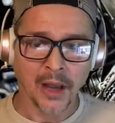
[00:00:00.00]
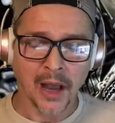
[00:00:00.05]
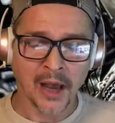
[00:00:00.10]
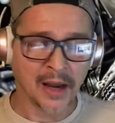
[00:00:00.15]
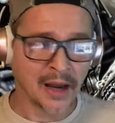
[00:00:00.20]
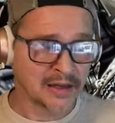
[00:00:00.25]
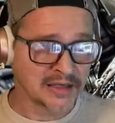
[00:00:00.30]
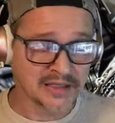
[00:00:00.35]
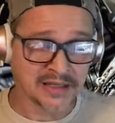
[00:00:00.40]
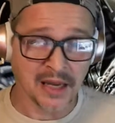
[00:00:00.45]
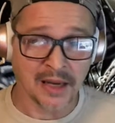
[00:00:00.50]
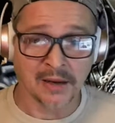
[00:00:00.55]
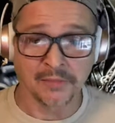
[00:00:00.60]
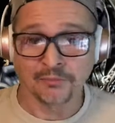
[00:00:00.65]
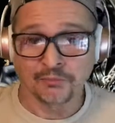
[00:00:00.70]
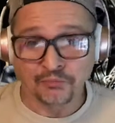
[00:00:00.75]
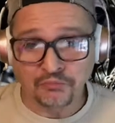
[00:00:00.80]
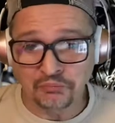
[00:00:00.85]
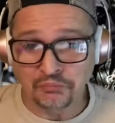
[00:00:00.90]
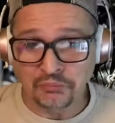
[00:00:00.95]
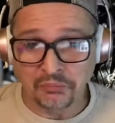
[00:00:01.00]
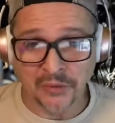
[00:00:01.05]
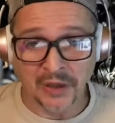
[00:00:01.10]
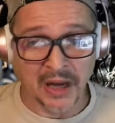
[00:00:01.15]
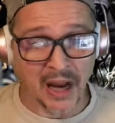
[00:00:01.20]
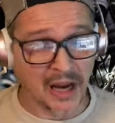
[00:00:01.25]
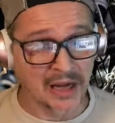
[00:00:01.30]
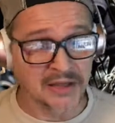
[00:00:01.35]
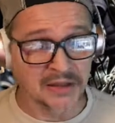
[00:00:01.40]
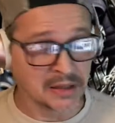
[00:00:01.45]
And I say the
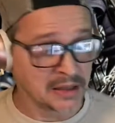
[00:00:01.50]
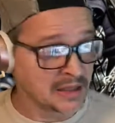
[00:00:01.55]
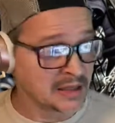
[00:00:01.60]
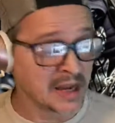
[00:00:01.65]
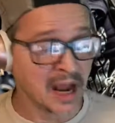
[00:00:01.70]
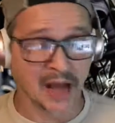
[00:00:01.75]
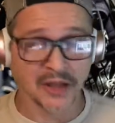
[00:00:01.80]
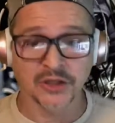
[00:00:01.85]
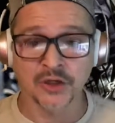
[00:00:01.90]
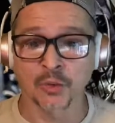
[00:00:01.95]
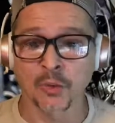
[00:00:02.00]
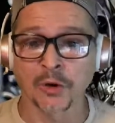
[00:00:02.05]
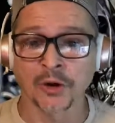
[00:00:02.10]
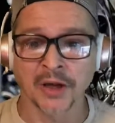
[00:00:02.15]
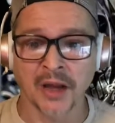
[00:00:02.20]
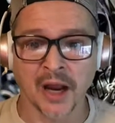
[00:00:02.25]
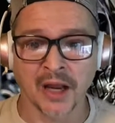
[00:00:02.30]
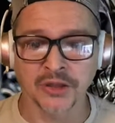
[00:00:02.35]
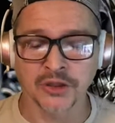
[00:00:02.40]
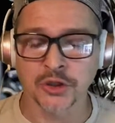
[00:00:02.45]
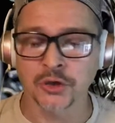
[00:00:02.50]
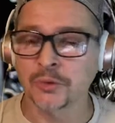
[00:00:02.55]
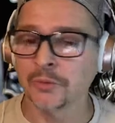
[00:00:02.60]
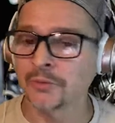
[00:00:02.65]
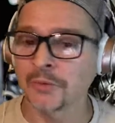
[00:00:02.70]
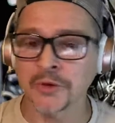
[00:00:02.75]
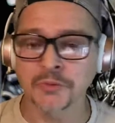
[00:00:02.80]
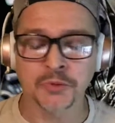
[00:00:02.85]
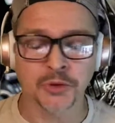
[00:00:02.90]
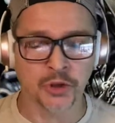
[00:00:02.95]
guy he got to where he got to.
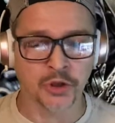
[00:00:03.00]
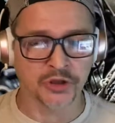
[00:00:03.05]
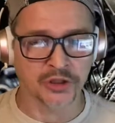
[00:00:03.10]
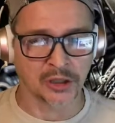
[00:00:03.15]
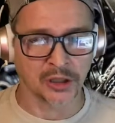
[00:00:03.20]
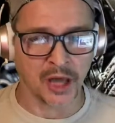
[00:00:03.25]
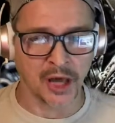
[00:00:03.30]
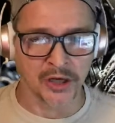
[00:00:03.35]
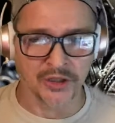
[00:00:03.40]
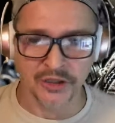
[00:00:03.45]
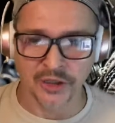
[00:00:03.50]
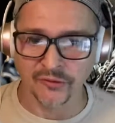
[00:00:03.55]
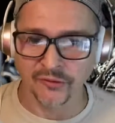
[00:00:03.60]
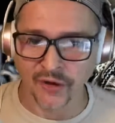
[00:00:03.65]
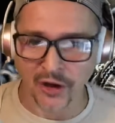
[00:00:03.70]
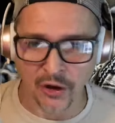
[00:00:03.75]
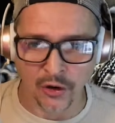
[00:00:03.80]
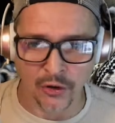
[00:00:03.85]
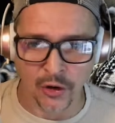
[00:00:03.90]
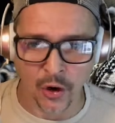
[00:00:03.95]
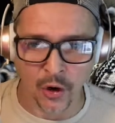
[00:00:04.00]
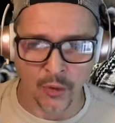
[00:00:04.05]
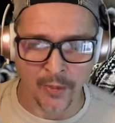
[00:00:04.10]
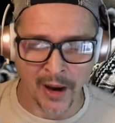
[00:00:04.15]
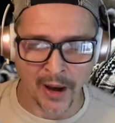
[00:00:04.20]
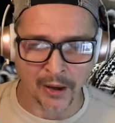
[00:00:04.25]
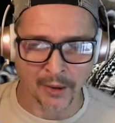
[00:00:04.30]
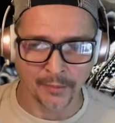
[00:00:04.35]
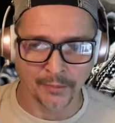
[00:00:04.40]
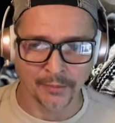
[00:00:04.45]
There's sure there's a lot of stuff I don't know
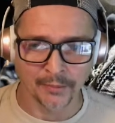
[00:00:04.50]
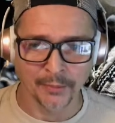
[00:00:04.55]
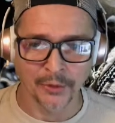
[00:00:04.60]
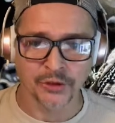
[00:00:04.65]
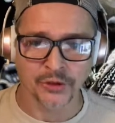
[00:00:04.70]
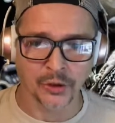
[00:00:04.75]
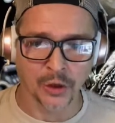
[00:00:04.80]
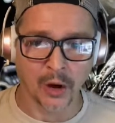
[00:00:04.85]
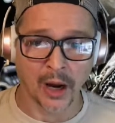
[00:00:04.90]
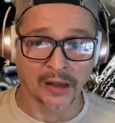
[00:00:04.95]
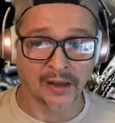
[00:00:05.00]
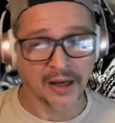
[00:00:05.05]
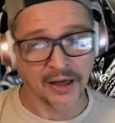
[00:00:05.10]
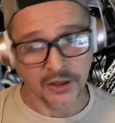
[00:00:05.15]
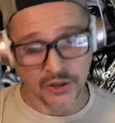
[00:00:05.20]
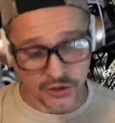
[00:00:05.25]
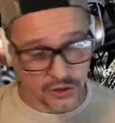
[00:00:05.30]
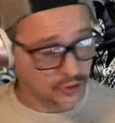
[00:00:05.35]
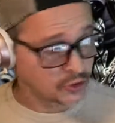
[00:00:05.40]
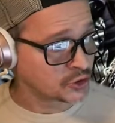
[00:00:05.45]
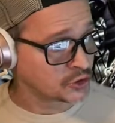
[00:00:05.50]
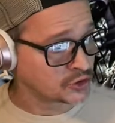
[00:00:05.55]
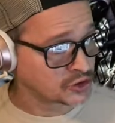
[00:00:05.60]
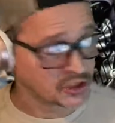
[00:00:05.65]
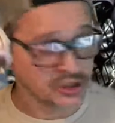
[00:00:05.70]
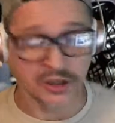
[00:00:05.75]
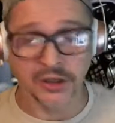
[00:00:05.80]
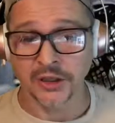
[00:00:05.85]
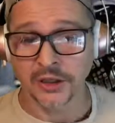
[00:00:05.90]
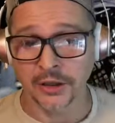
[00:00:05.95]
about him. But you know, I like his Sergio
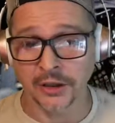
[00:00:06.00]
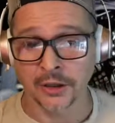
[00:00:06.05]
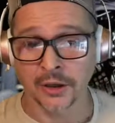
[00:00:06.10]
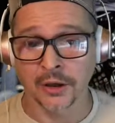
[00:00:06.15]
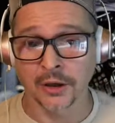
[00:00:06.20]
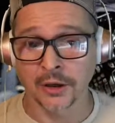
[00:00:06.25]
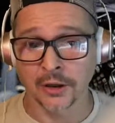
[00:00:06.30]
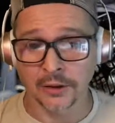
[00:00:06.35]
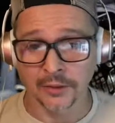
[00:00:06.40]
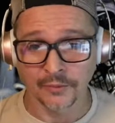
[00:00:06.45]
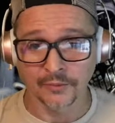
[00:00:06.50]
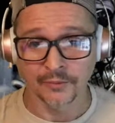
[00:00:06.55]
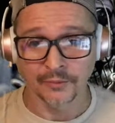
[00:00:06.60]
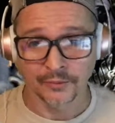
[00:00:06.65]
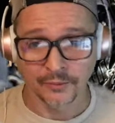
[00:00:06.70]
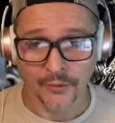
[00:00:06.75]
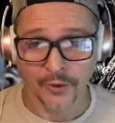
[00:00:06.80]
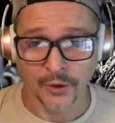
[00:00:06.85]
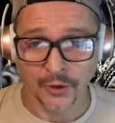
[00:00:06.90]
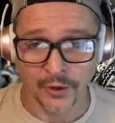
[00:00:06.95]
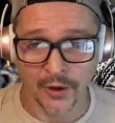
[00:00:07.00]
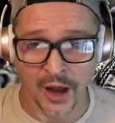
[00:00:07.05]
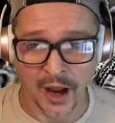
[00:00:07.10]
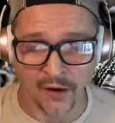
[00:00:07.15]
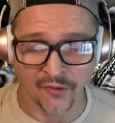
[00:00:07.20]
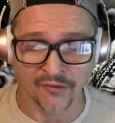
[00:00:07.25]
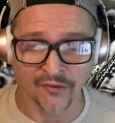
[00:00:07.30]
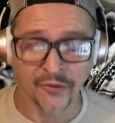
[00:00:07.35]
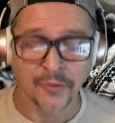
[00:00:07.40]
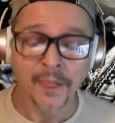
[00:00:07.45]
Tacchini uh, uh,
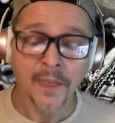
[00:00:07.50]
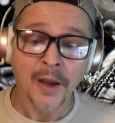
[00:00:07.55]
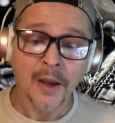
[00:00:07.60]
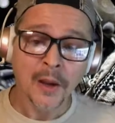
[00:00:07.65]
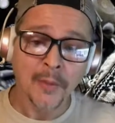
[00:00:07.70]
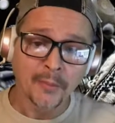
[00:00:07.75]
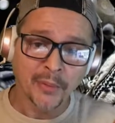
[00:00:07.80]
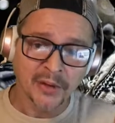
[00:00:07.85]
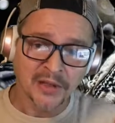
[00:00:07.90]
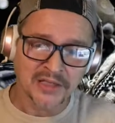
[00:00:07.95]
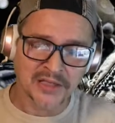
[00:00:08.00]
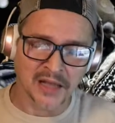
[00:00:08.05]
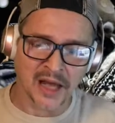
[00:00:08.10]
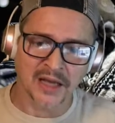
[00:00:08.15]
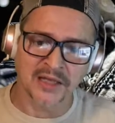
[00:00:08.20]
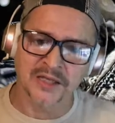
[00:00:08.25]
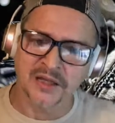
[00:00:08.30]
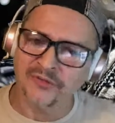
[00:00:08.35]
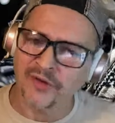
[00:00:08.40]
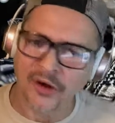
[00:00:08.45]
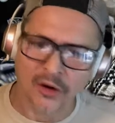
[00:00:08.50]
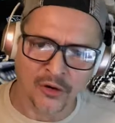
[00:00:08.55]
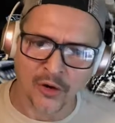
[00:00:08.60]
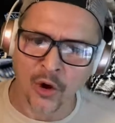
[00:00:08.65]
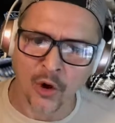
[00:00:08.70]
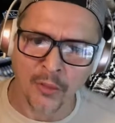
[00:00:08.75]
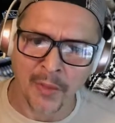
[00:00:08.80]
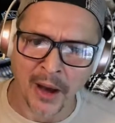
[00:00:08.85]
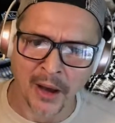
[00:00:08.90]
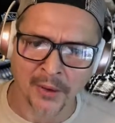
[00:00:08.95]
outfit. But there's a lot of stuff I don't
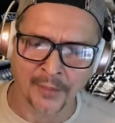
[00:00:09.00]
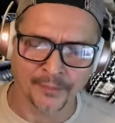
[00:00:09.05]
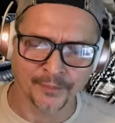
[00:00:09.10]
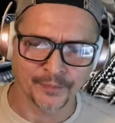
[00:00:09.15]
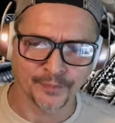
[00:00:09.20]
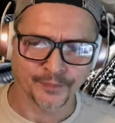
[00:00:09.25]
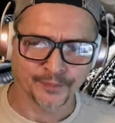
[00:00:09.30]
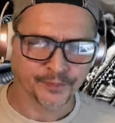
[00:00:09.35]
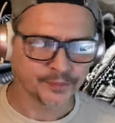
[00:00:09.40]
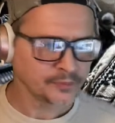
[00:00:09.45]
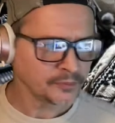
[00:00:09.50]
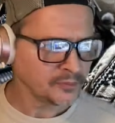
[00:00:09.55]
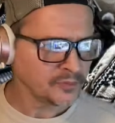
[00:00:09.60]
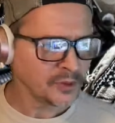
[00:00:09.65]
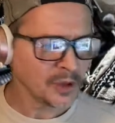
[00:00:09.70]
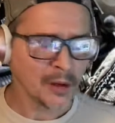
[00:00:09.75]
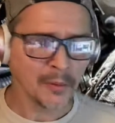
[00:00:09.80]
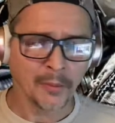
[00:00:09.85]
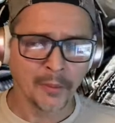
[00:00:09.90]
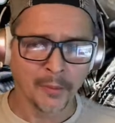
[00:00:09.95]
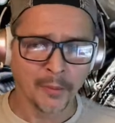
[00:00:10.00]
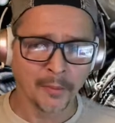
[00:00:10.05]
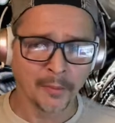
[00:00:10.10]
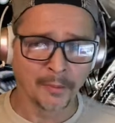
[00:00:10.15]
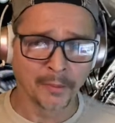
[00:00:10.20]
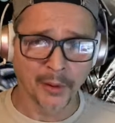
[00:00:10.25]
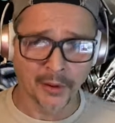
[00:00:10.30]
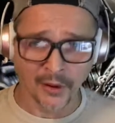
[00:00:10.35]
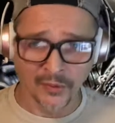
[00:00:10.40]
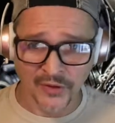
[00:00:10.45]
know about him.
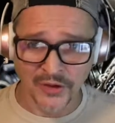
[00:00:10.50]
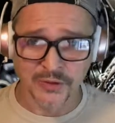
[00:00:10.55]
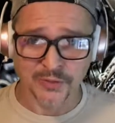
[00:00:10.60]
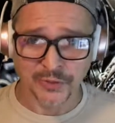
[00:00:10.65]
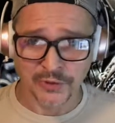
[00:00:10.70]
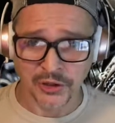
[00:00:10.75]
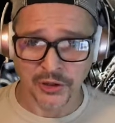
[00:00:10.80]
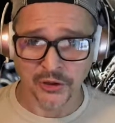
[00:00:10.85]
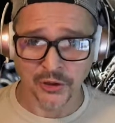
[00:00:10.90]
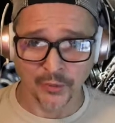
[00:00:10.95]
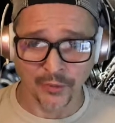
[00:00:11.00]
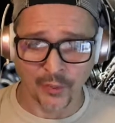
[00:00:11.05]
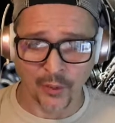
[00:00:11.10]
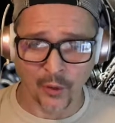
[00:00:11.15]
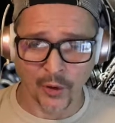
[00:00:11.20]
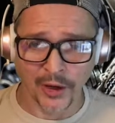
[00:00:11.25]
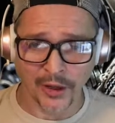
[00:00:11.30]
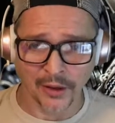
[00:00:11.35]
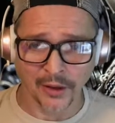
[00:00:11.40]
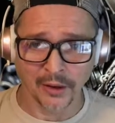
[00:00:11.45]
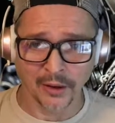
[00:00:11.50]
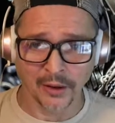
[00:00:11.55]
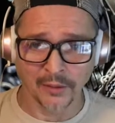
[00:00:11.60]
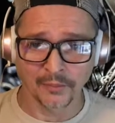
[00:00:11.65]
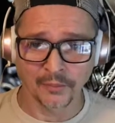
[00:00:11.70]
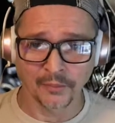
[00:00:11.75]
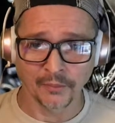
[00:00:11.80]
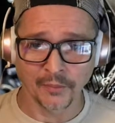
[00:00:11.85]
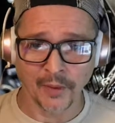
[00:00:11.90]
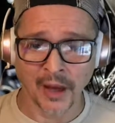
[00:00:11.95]
But on this particular point,
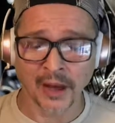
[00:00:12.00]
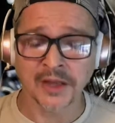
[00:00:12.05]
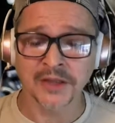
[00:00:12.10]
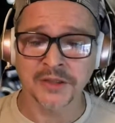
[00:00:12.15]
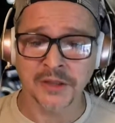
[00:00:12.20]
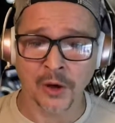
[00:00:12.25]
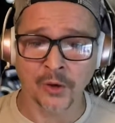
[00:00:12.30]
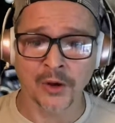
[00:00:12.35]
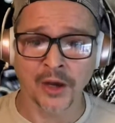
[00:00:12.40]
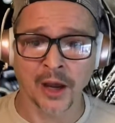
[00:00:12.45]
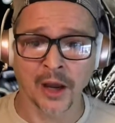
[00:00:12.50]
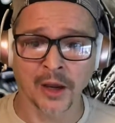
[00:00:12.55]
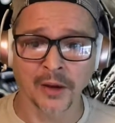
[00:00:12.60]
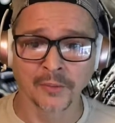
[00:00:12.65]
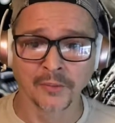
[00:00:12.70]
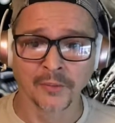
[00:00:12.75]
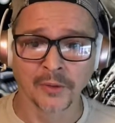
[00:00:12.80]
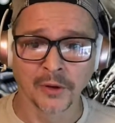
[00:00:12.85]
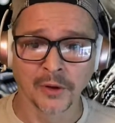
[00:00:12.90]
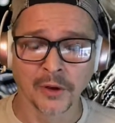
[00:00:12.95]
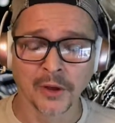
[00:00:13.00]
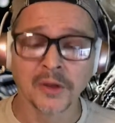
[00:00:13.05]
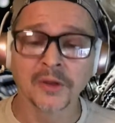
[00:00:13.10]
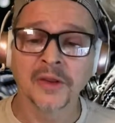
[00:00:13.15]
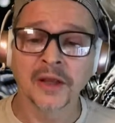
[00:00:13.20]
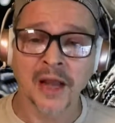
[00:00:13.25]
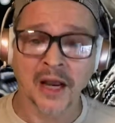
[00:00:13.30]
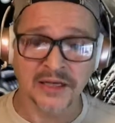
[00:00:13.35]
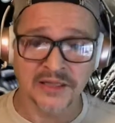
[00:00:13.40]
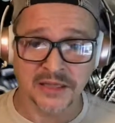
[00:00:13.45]
I could say, okay,
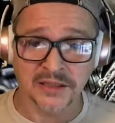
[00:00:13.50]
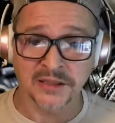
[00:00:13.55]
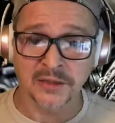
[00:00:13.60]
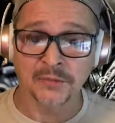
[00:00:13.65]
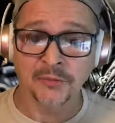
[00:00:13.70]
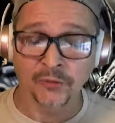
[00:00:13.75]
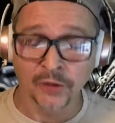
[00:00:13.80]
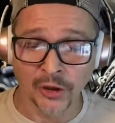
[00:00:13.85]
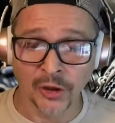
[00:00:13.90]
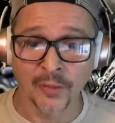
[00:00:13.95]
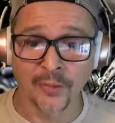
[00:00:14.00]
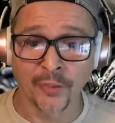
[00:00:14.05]
the guy said some really